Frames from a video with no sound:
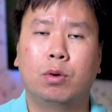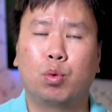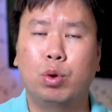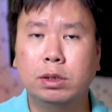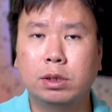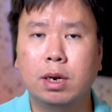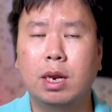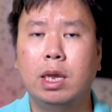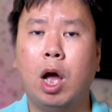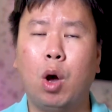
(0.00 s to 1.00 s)

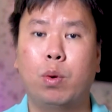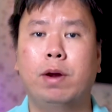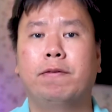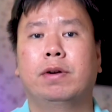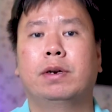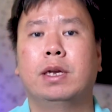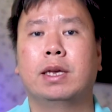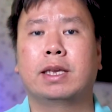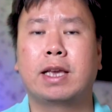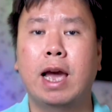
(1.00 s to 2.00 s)
Recently, however,
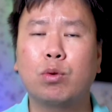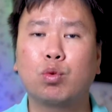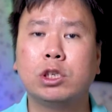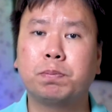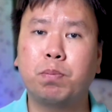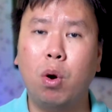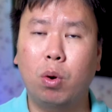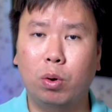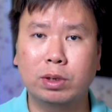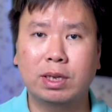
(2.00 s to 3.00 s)

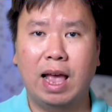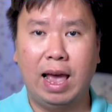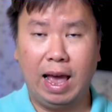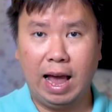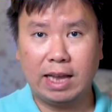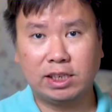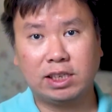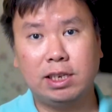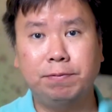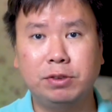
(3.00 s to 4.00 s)
GetResponse
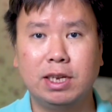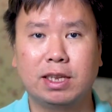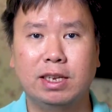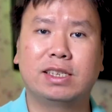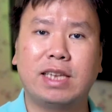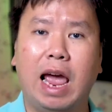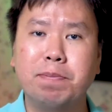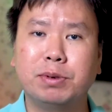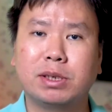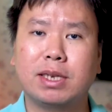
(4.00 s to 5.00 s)
has shifted its
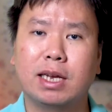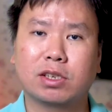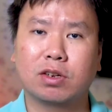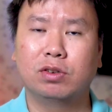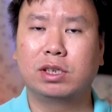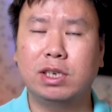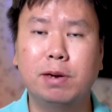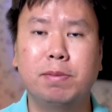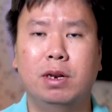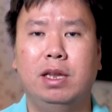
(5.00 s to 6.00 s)
emphasis
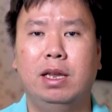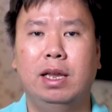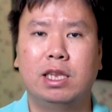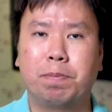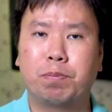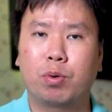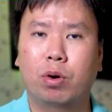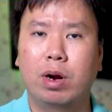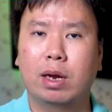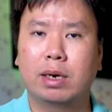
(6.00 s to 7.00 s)
considerably. The
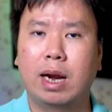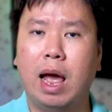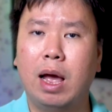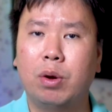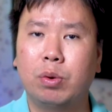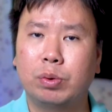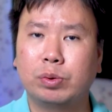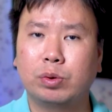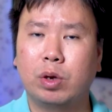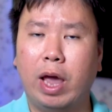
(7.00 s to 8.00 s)
product now
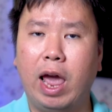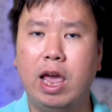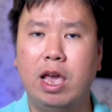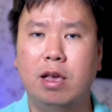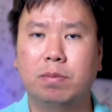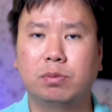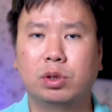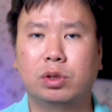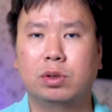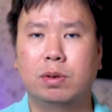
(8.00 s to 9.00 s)

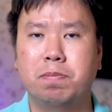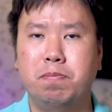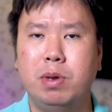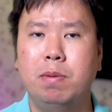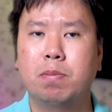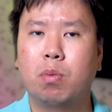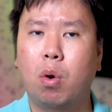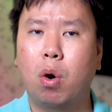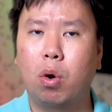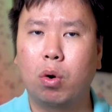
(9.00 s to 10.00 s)
aims to be
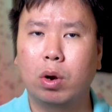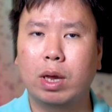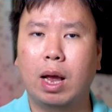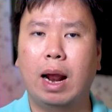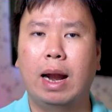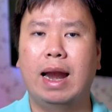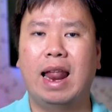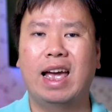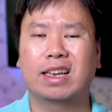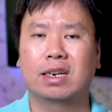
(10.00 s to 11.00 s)
more
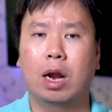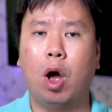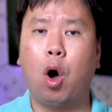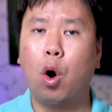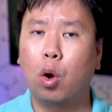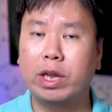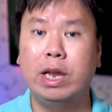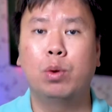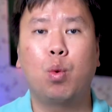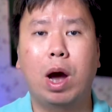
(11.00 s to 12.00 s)
like an
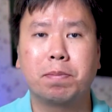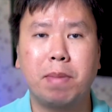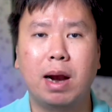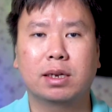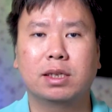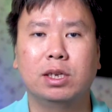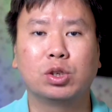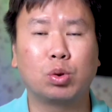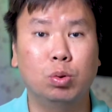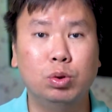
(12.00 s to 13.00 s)
all-in-one marketing
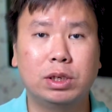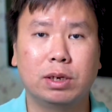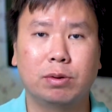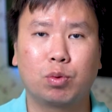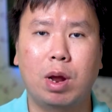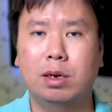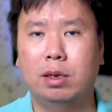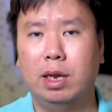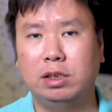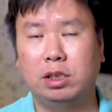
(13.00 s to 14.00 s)
solution rather
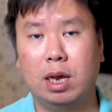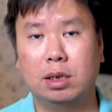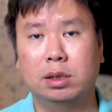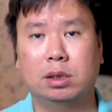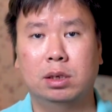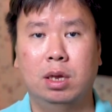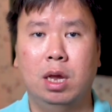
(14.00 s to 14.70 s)
than just